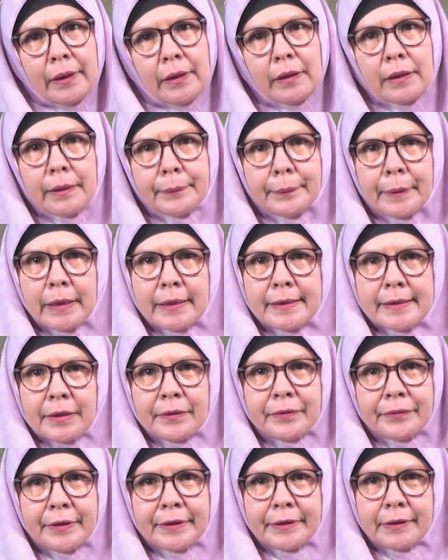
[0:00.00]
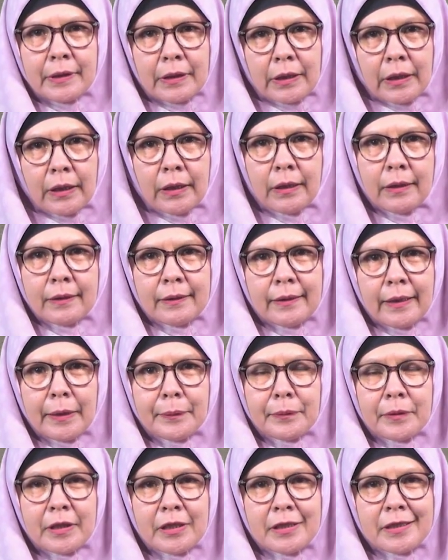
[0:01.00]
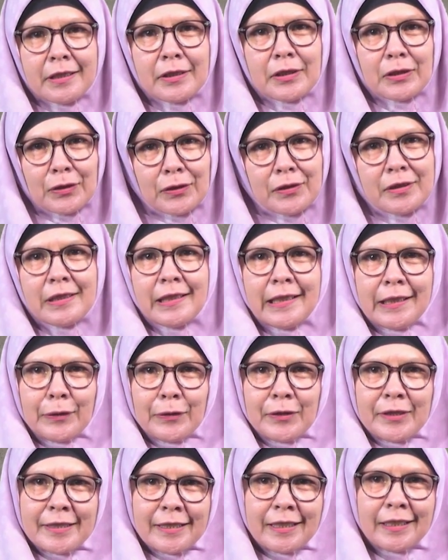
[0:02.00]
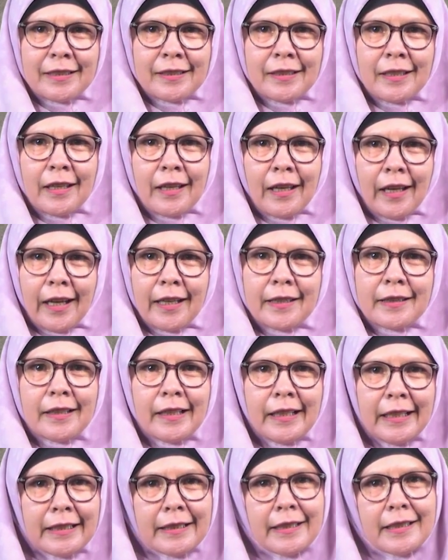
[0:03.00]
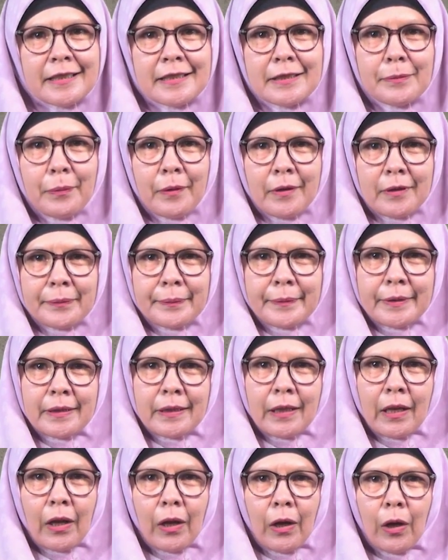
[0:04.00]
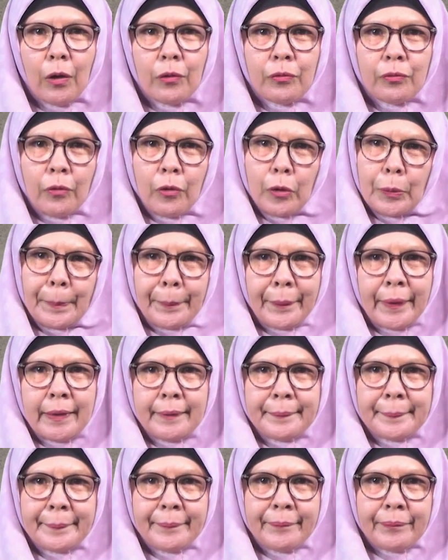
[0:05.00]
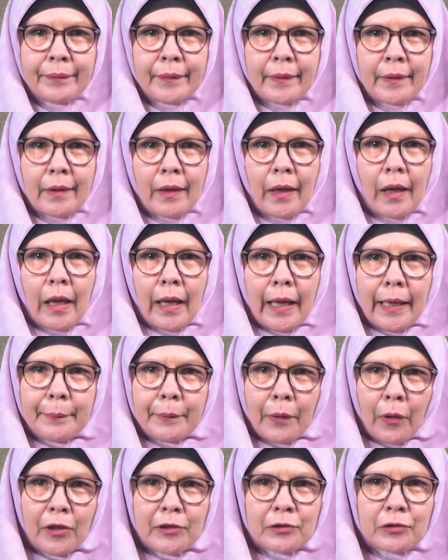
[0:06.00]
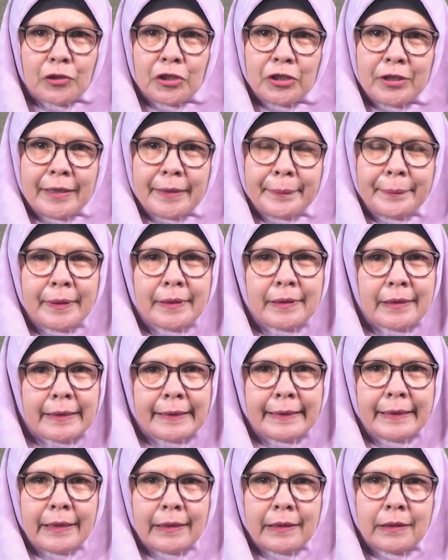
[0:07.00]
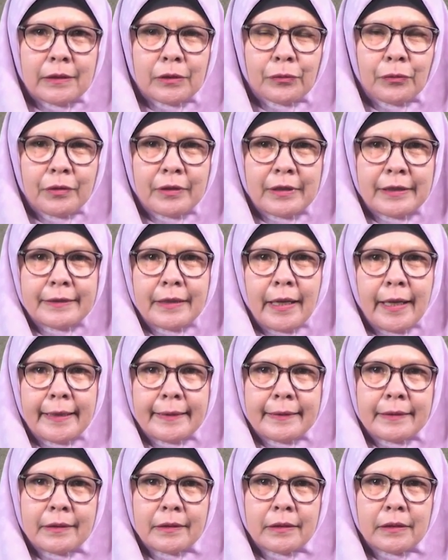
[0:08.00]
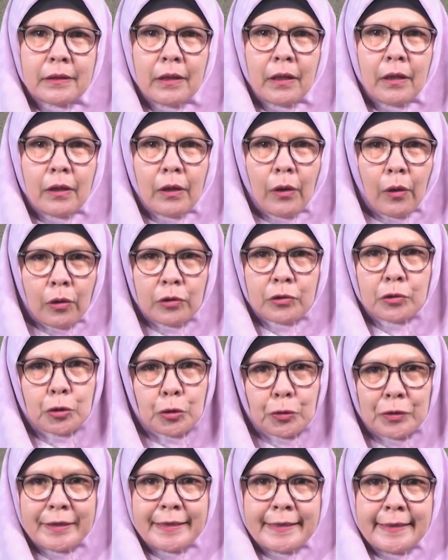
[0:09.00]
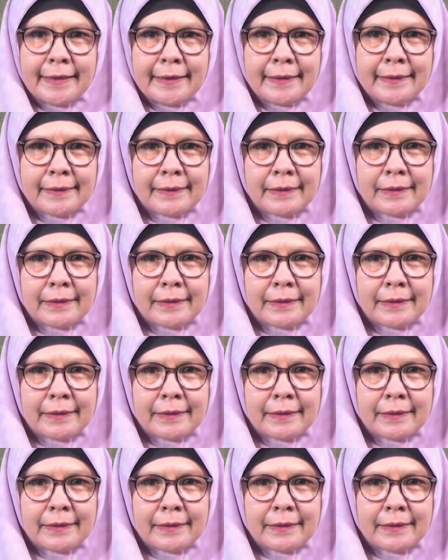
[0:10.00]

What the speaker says: Hilma Safitri. I'm teaching Sociolinguistics at English Department of Unpan. I'm going to share material with the title Code Switching.